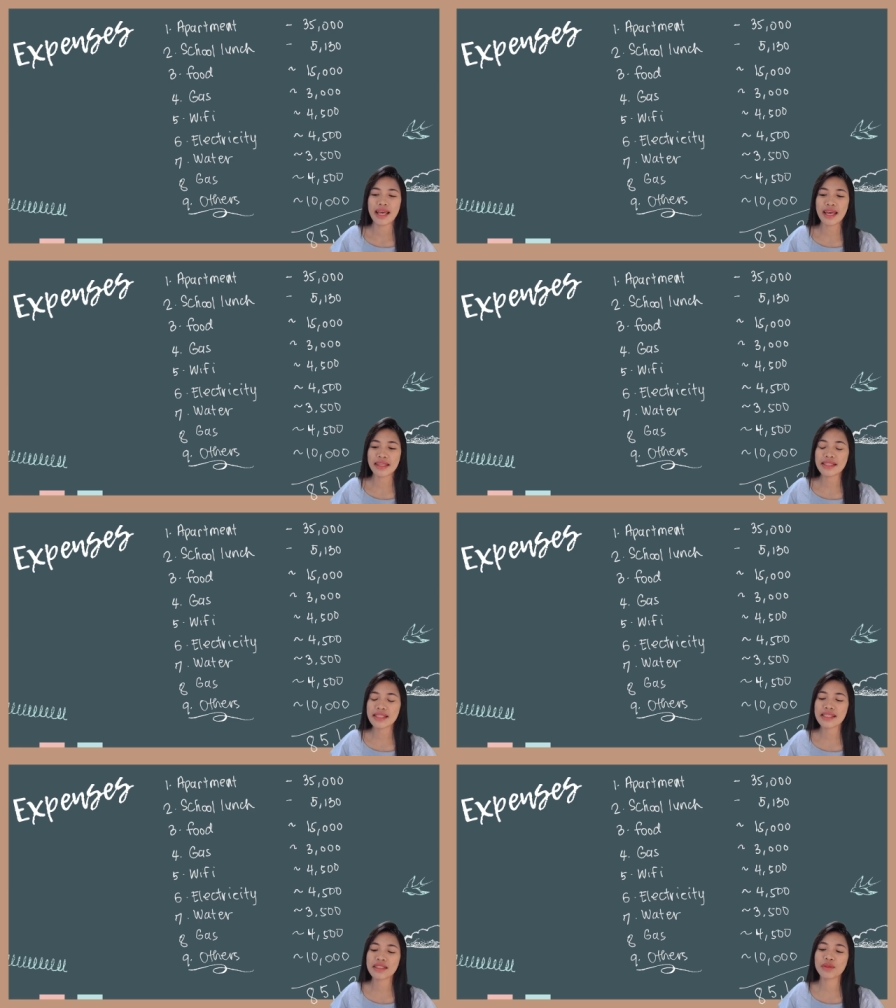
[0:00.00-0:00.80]
And
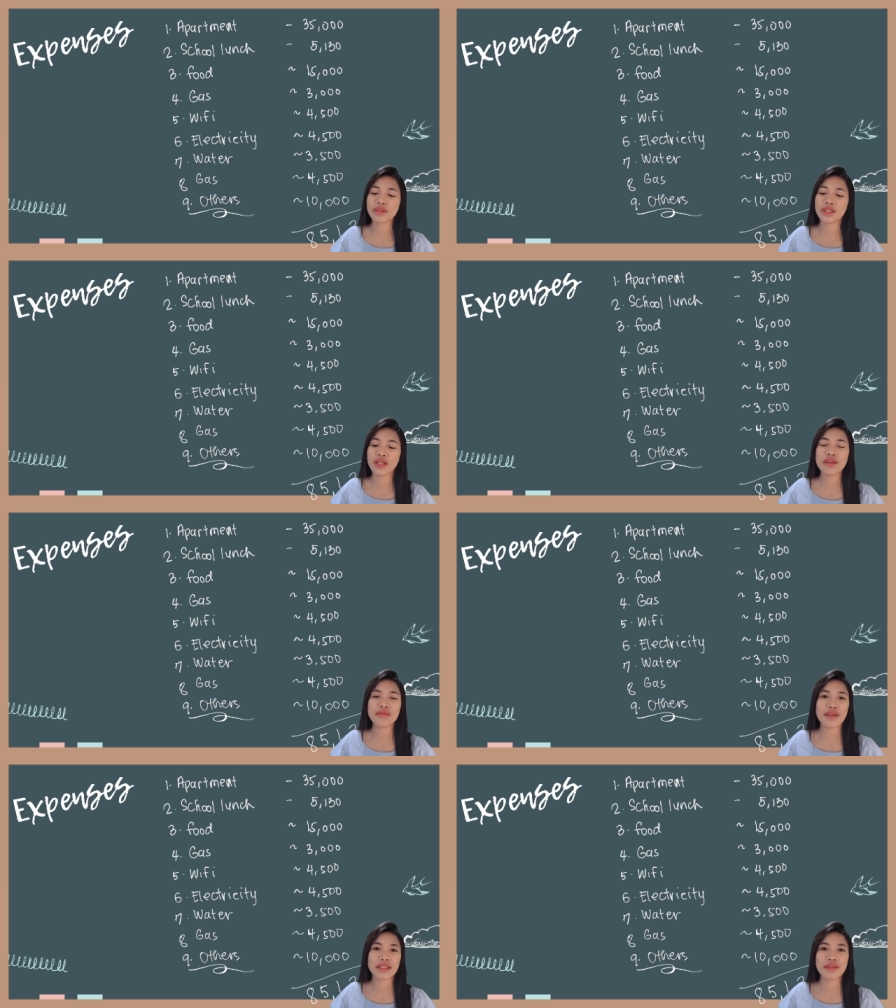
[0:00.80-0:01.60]
this is a total
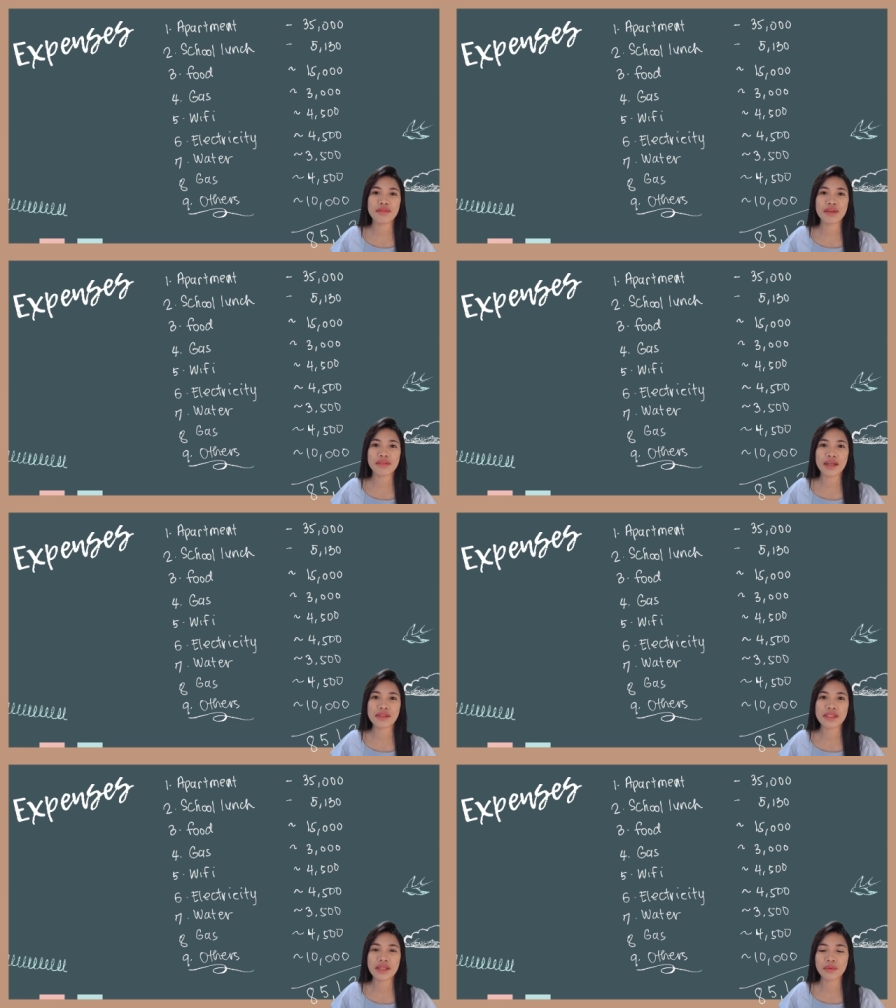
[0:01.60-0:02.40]
of eighty-five
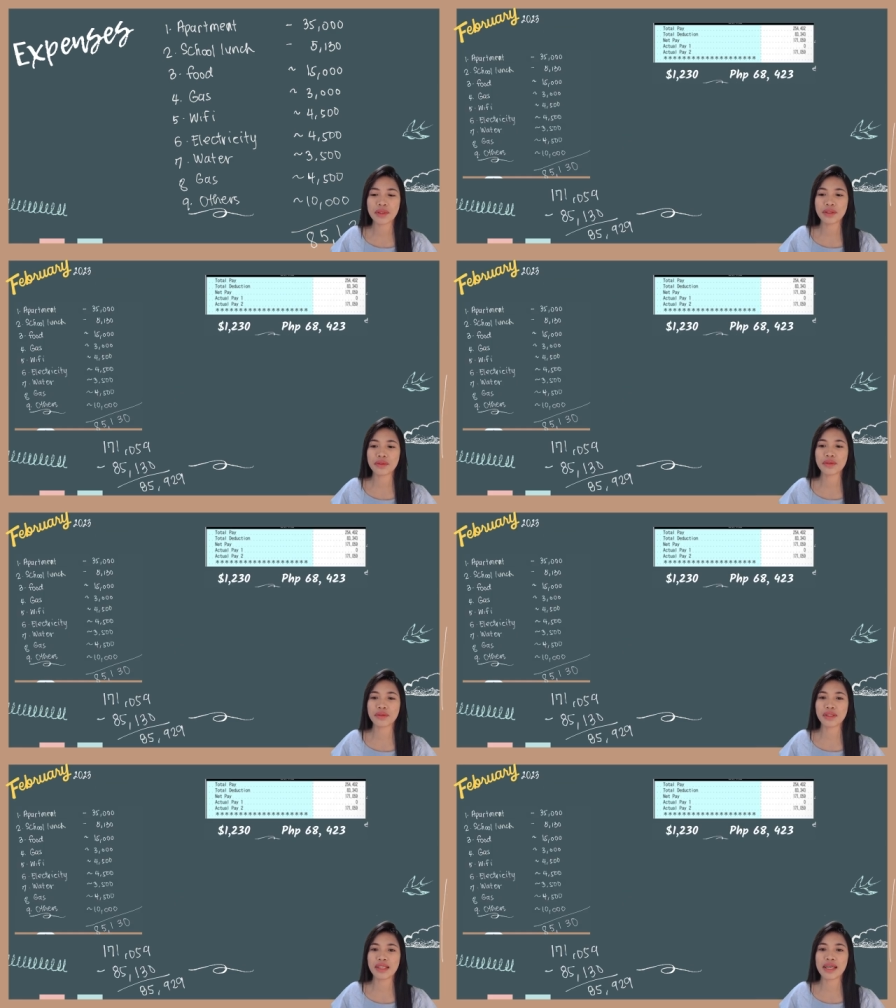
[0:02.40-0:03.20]
thousand one hundred
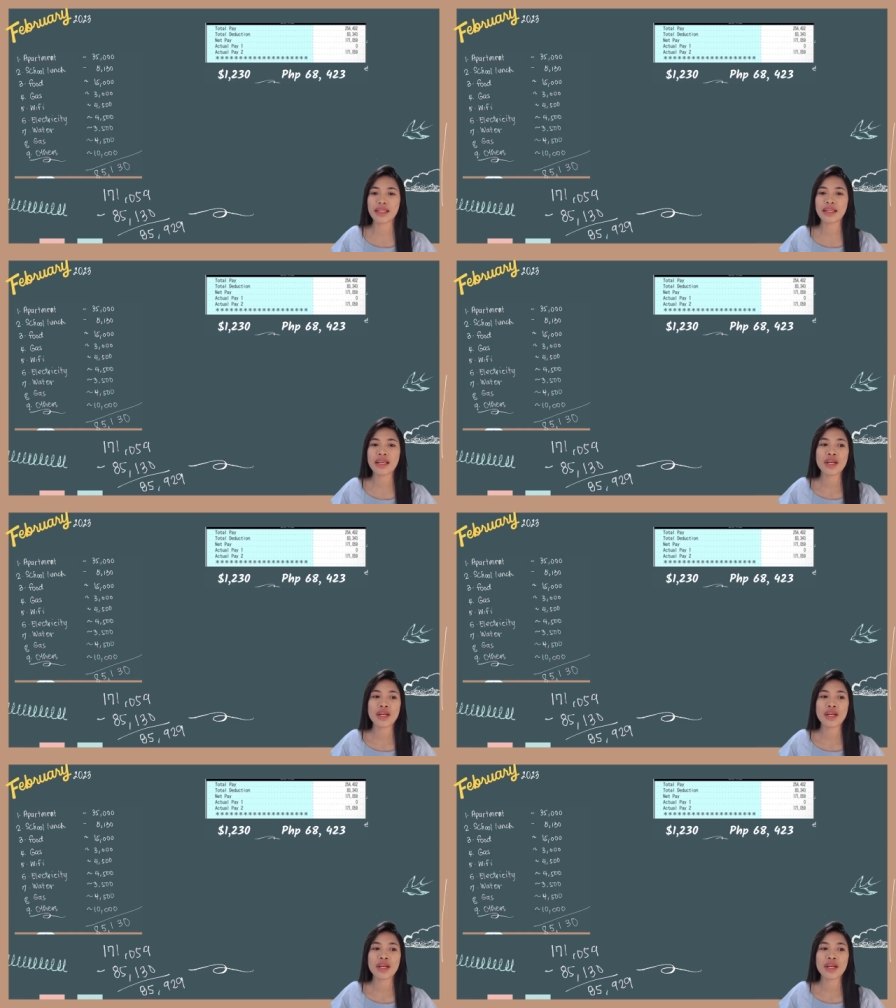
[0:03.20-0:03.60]
thirty yen.